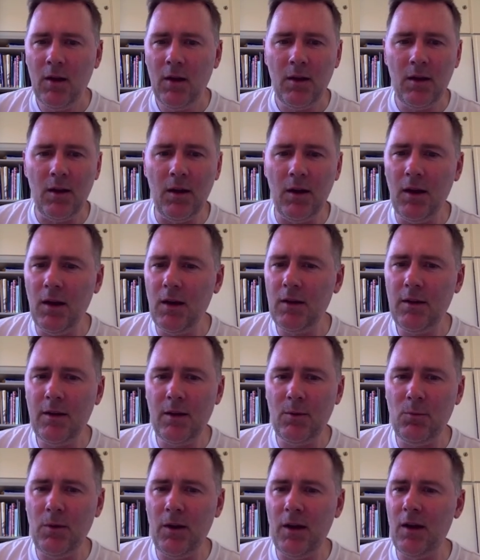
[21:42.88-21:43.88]
And
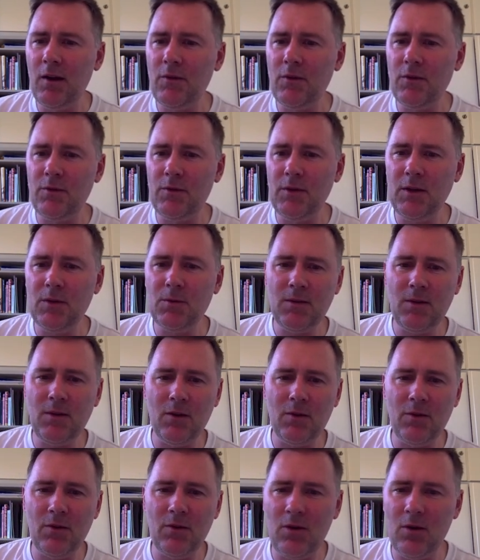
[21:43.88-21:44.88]
then we have the frequency of the